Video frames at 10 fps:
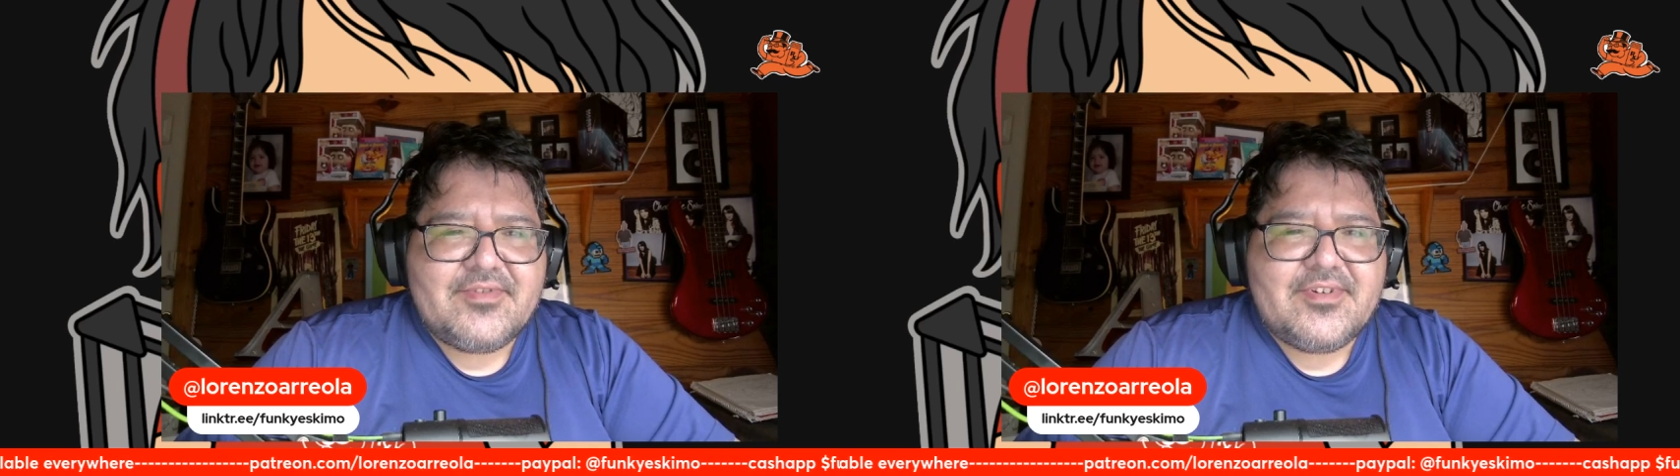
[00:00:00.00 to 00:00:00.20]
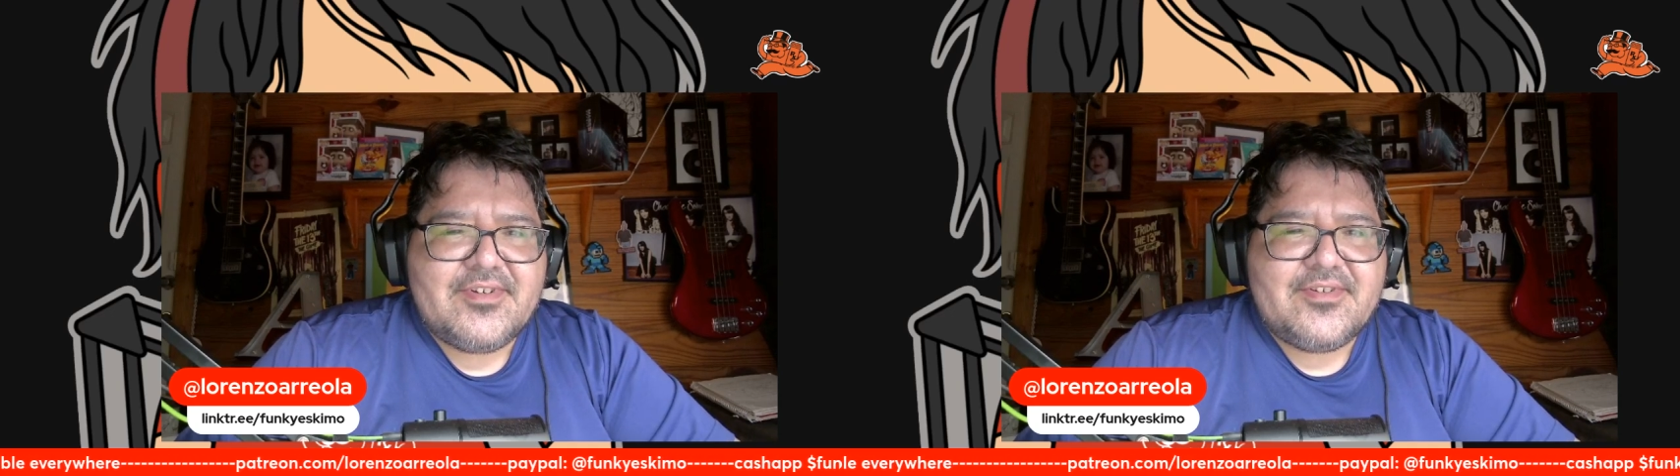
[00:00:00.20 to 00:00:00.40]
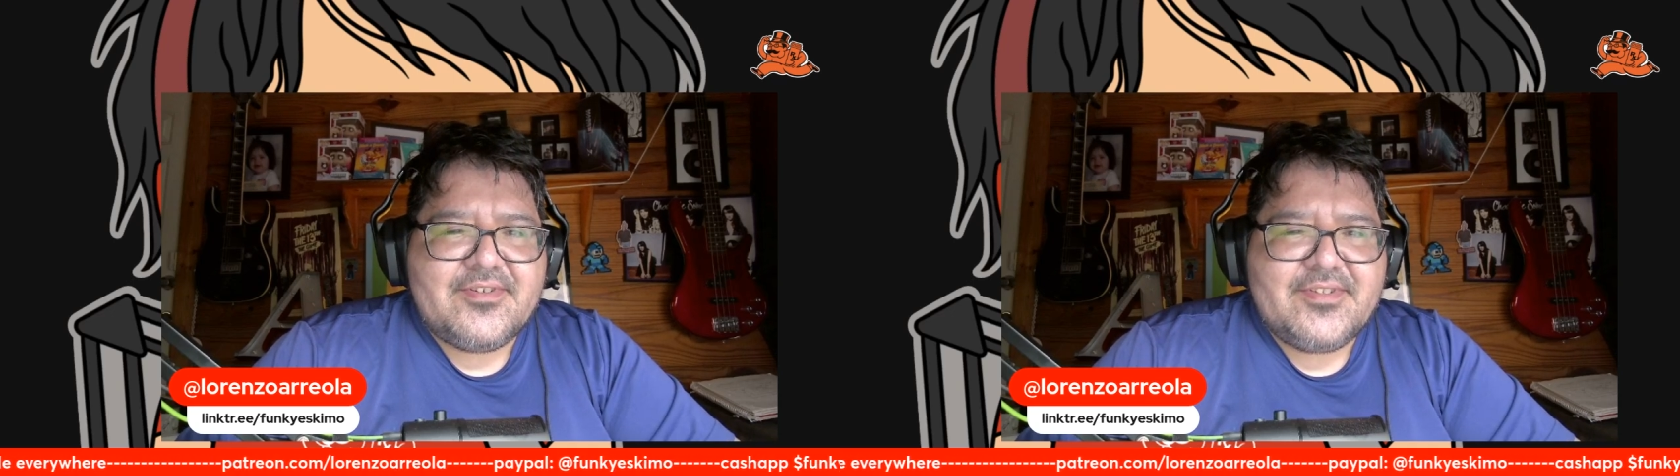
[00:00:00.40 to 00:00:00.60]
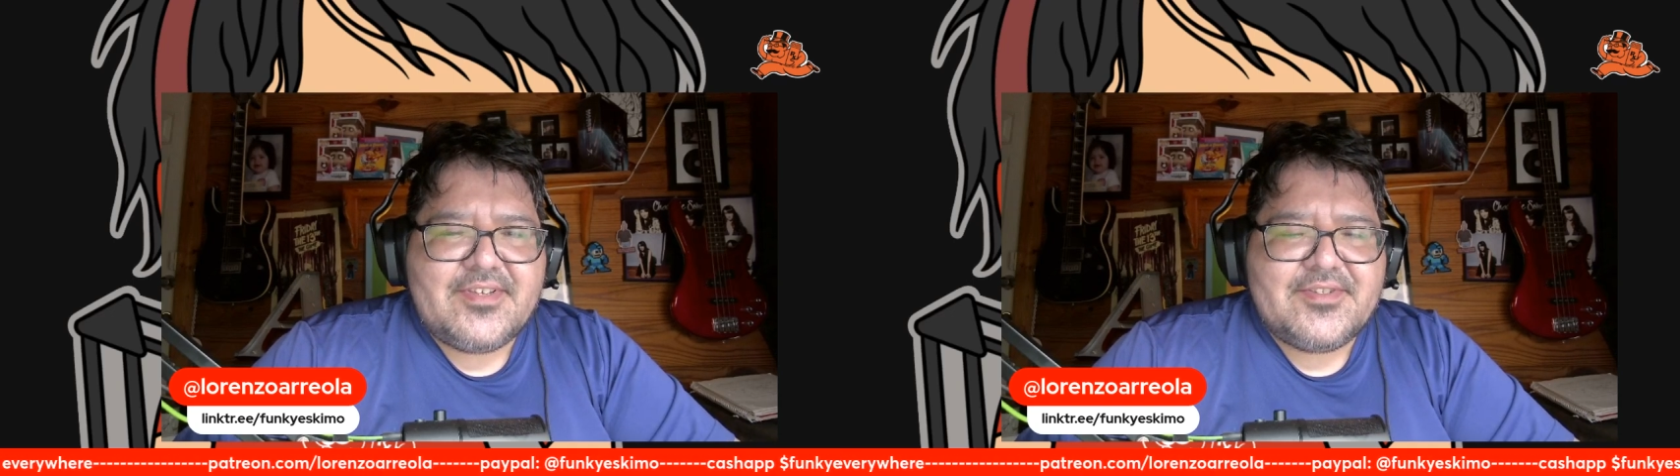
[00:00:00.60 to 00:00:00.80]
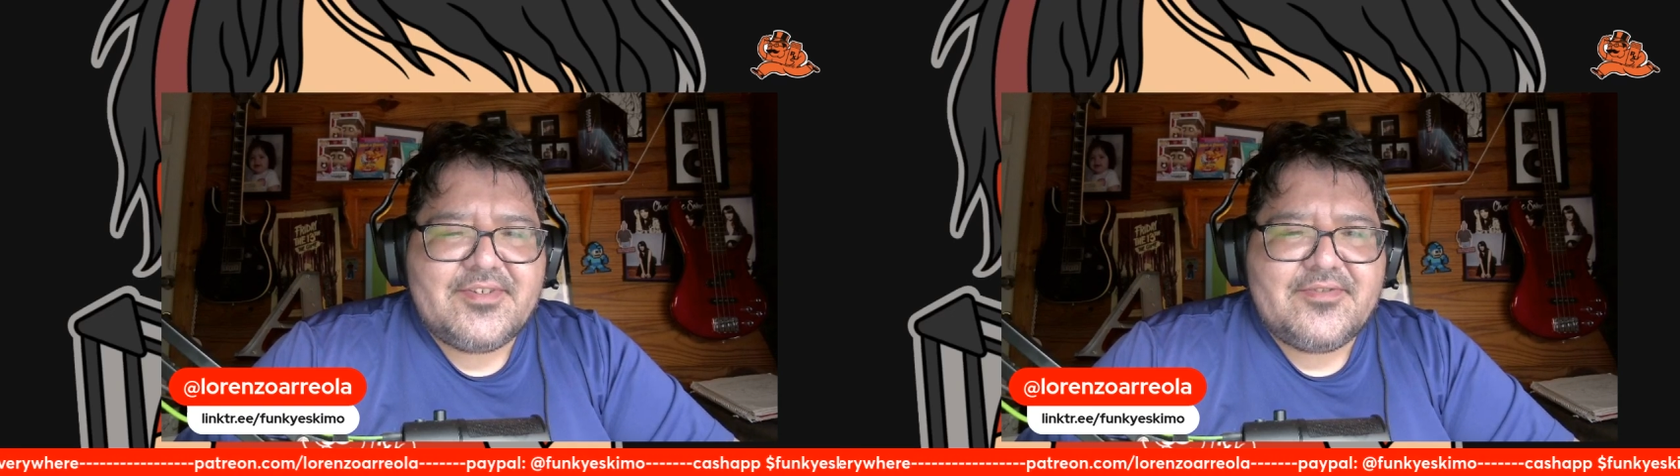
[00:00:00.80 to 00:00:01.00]
world
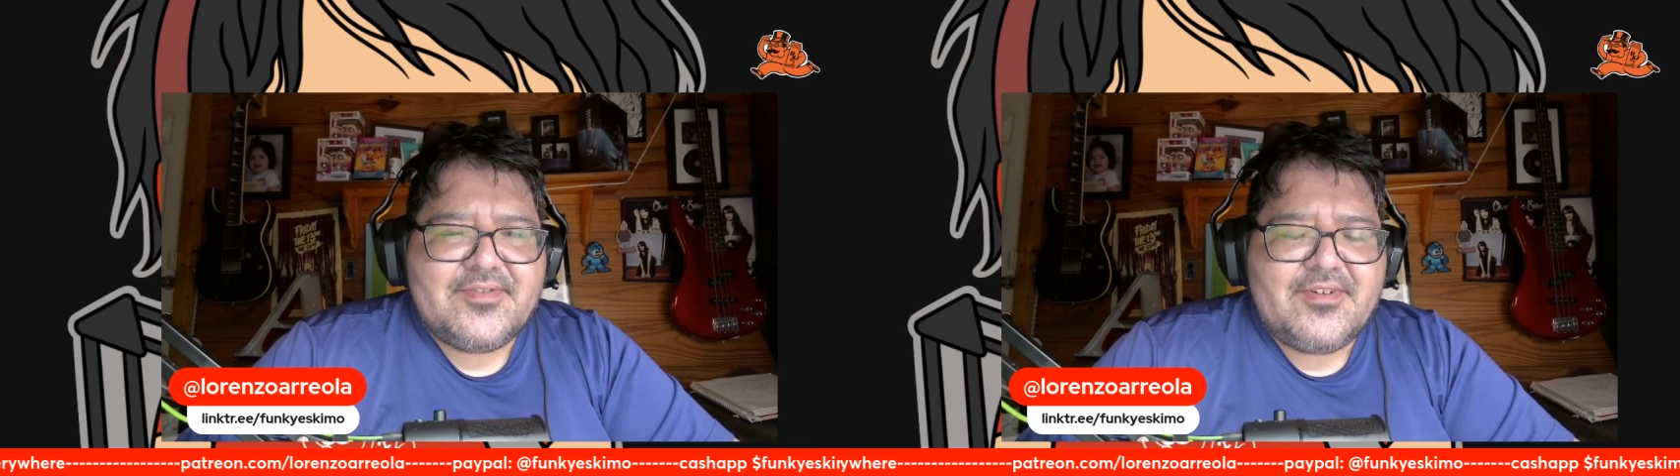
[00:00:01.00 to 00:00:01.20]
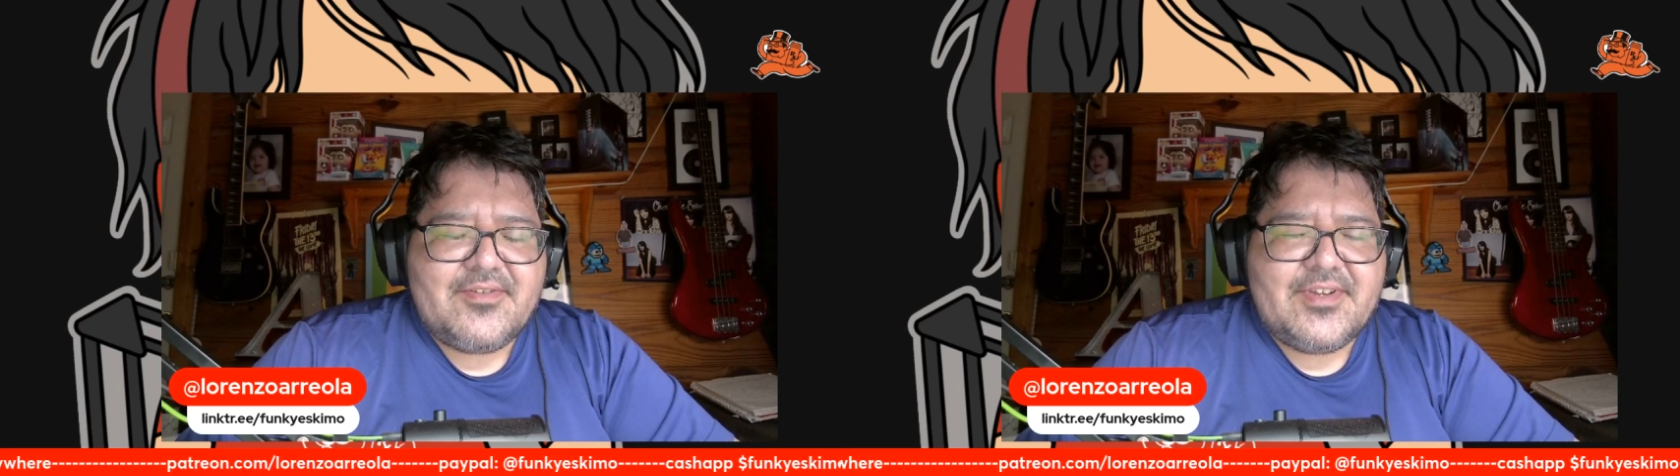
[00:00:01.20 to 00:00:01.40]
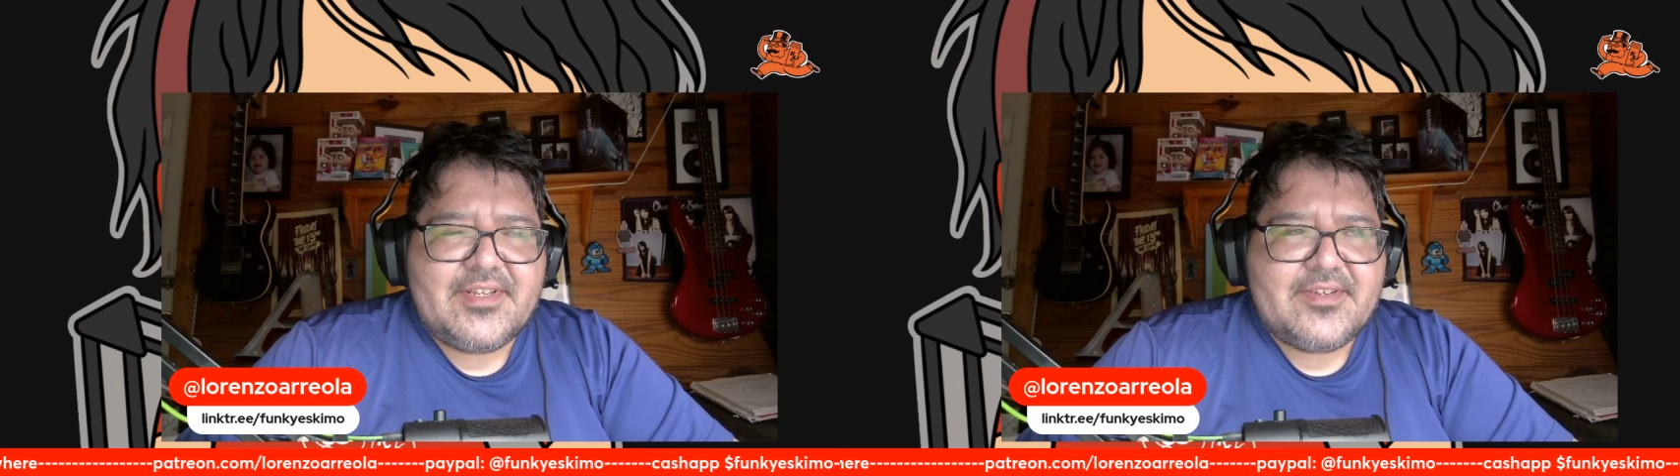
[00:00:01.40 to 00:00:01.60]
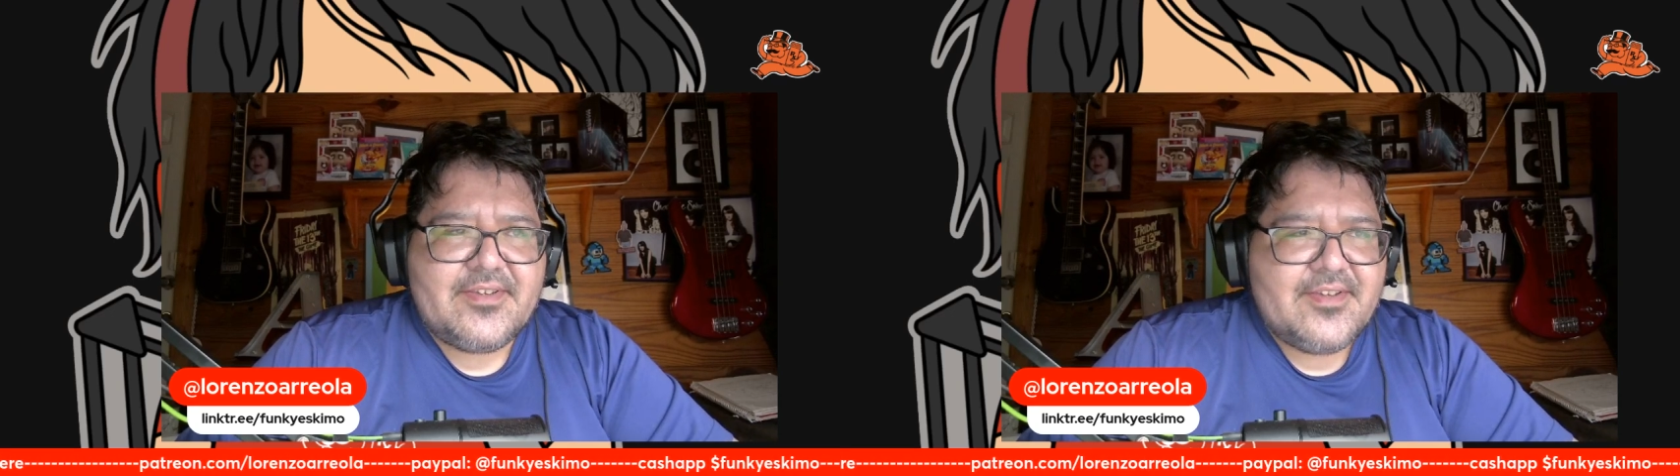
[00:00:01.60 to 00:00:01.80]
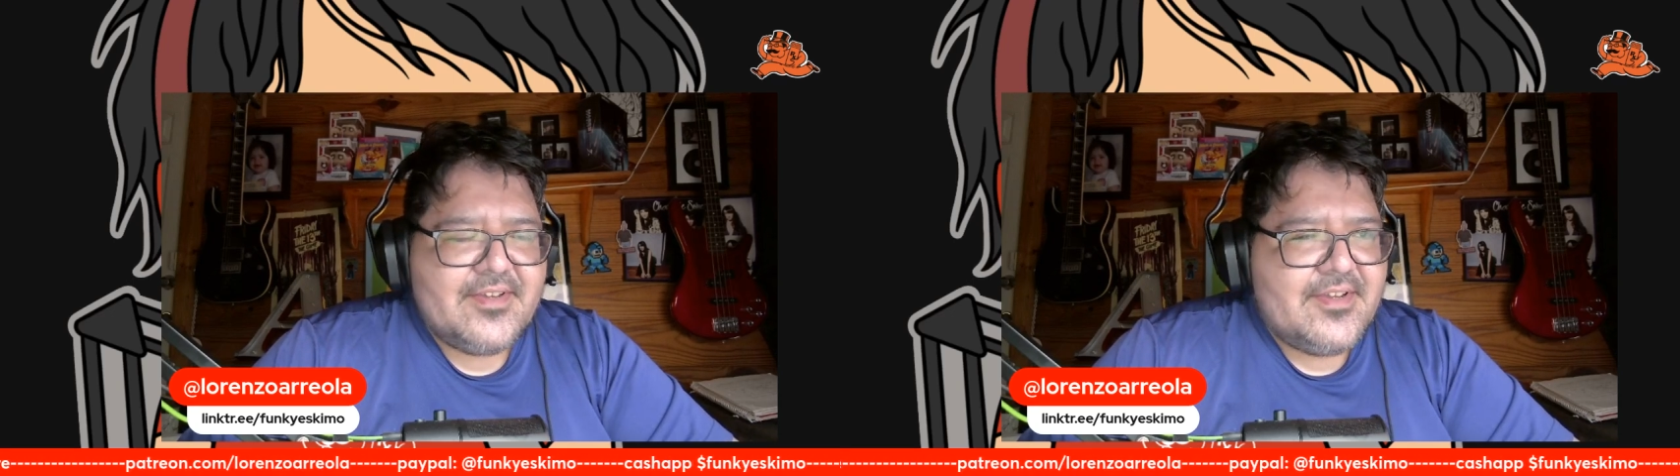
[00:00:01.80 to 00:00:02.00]
as you know it.